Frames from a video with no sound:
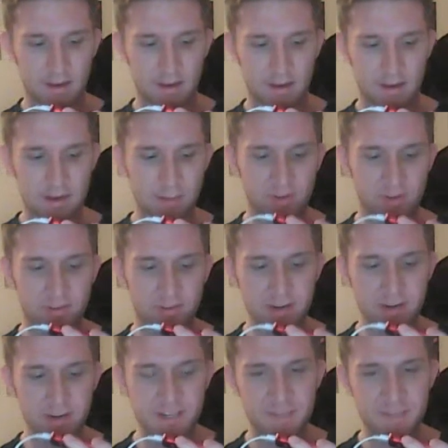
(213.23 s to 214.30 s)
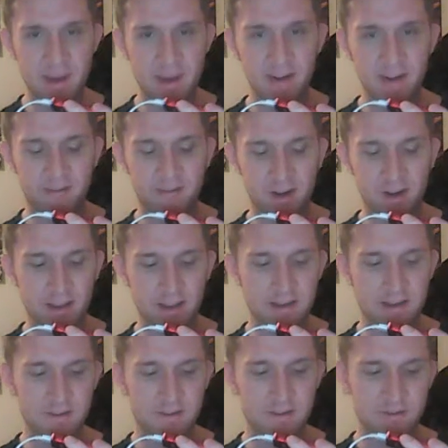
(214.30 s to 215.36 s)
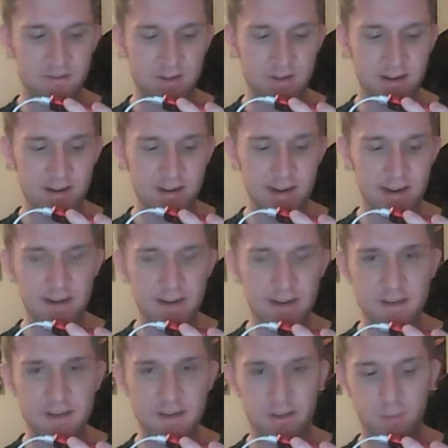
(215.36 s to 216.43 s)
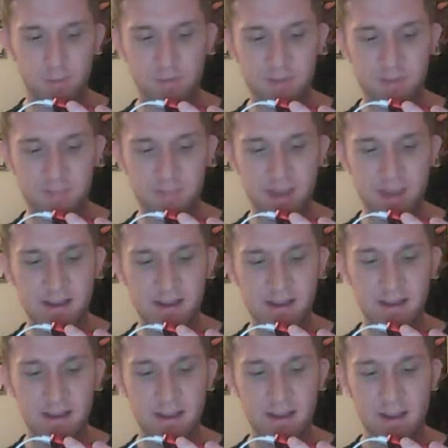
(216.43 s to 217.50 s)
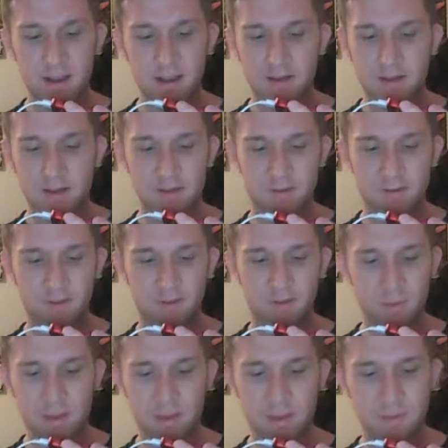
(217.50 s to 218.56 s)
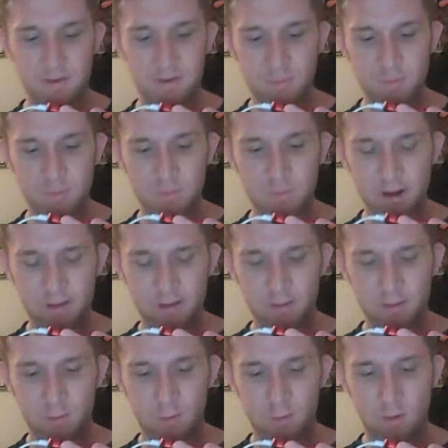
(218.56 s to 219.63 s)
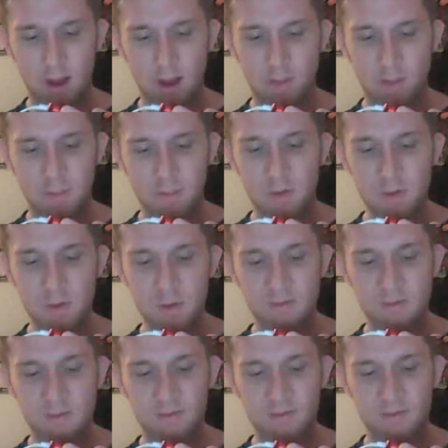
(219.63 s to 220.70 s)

Number three, speaking of friendly, treat each other with respect. Don't verbally abuse one another, or I'll mute you for